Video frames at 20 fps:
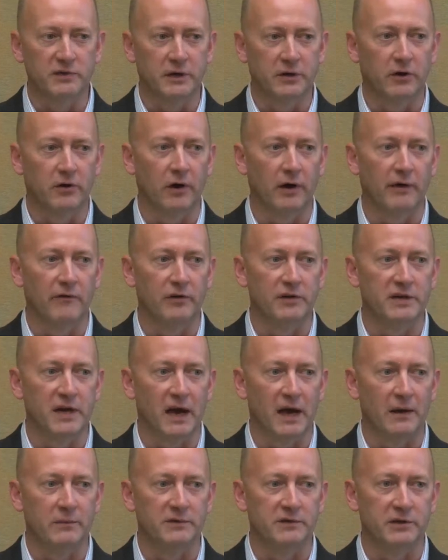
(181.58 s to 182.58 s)
10 or 11
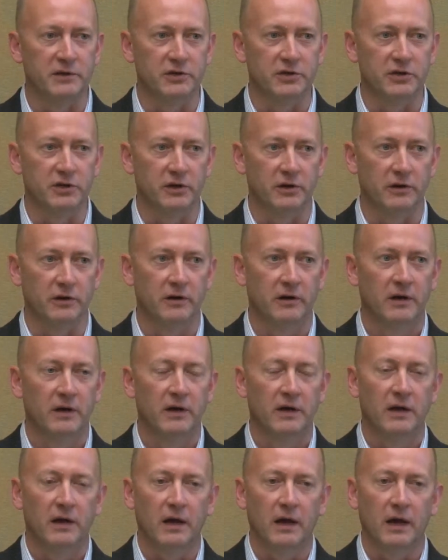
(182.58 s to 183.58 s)
times this year.
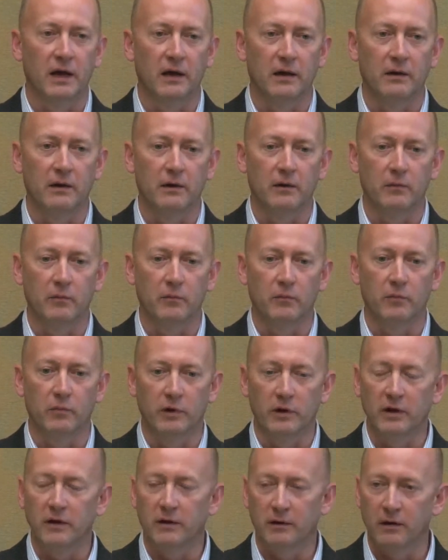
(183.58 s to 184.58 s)
And
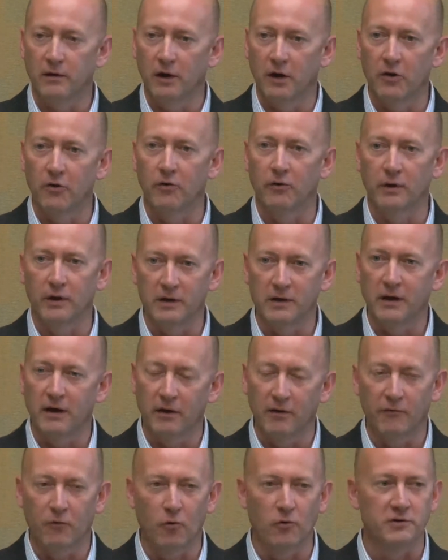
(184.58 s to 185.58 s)

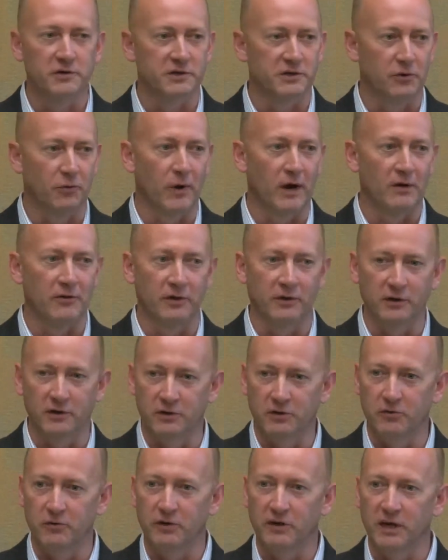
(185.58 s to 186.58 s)
of course, it's the right thing to
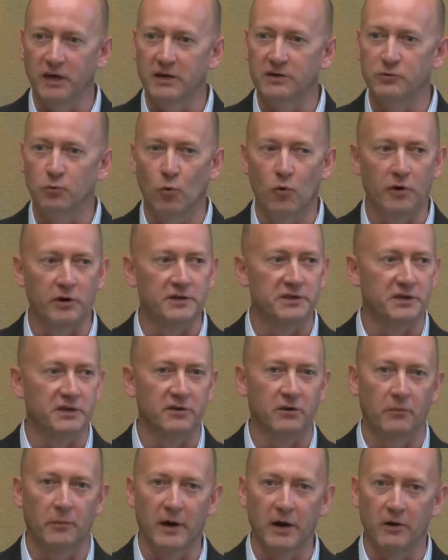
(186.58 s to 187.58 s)
do. The kids want to see
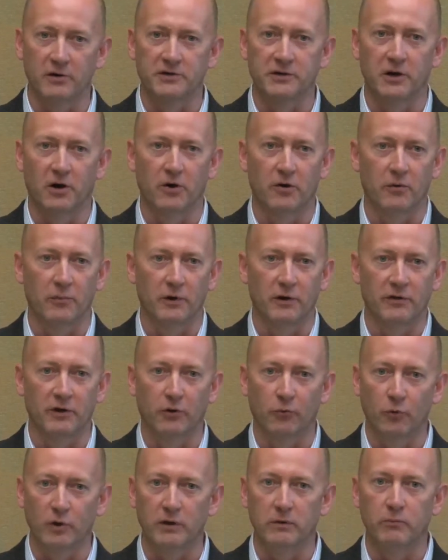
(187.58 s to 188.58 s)
their mayors and aldermen, and
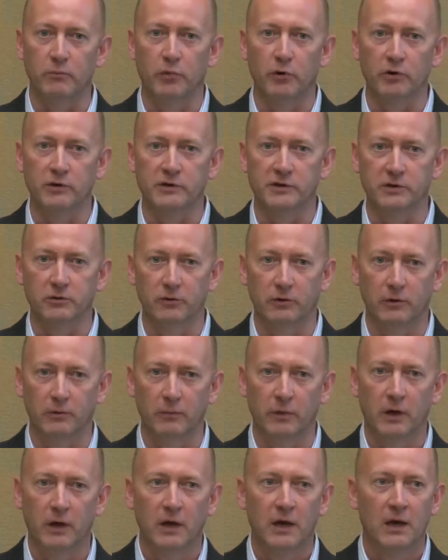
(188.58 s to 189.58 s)
they're reading books to
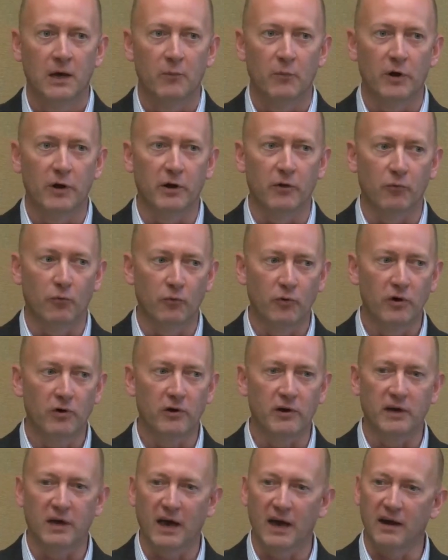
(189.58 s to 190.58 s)
them. But it
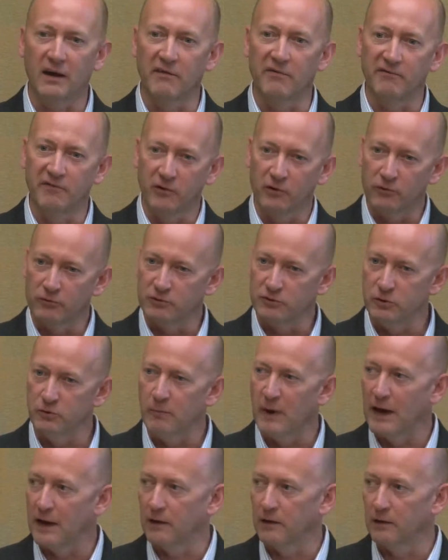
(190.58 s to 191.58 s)
really kind of fills you
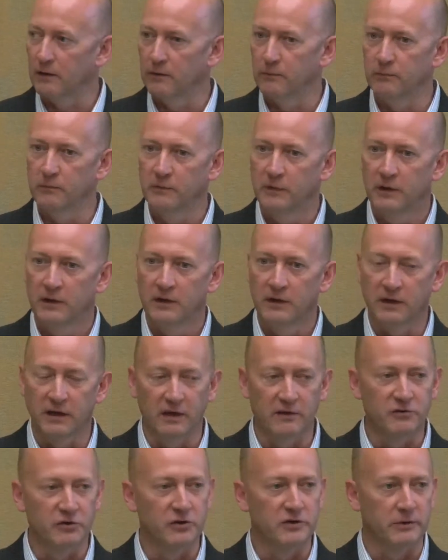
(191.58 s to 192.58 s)
back up and
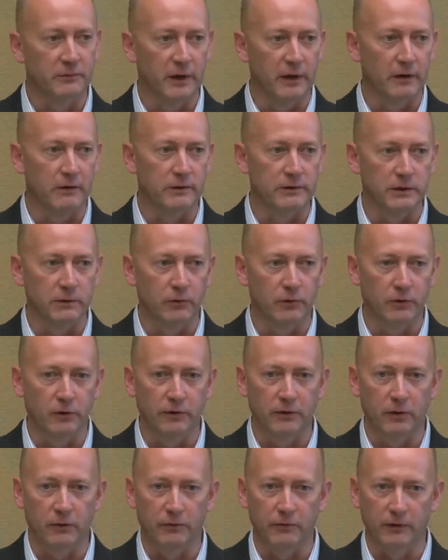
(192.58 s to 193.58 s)
gives you some energy when you're
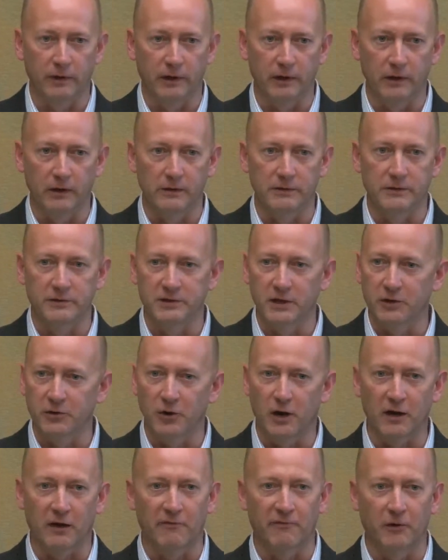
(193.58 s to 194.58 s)
in there with the kids. There's
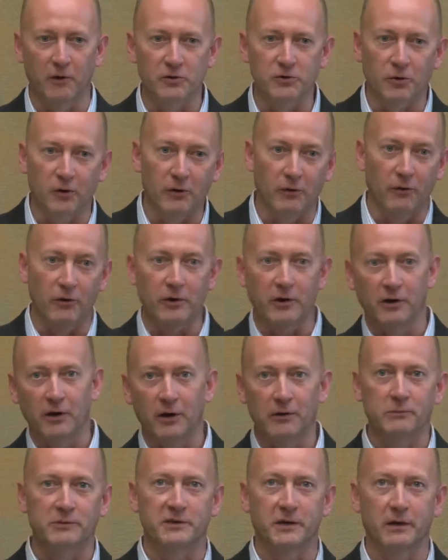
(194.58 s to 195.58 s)
nothing like a first grader looking
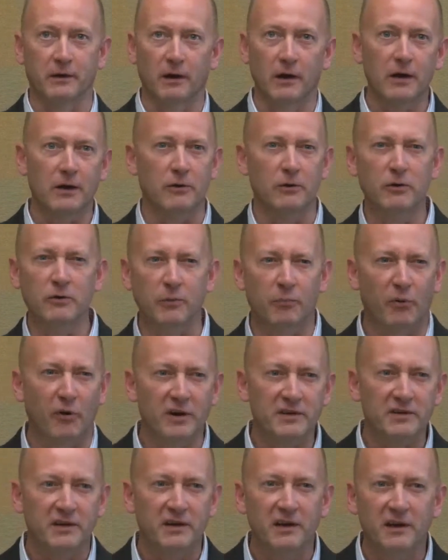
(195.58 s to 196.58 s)
up and saying, "Hey, are you the
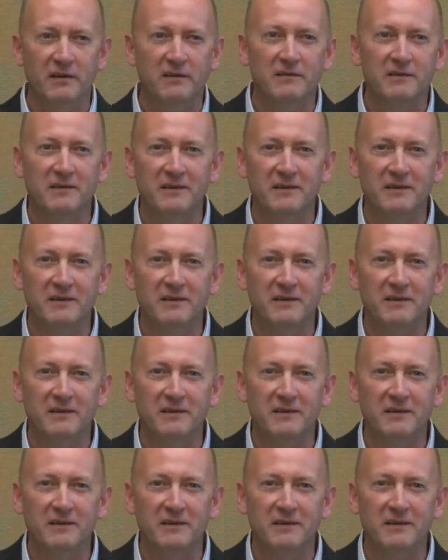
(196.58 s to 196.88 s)
president?"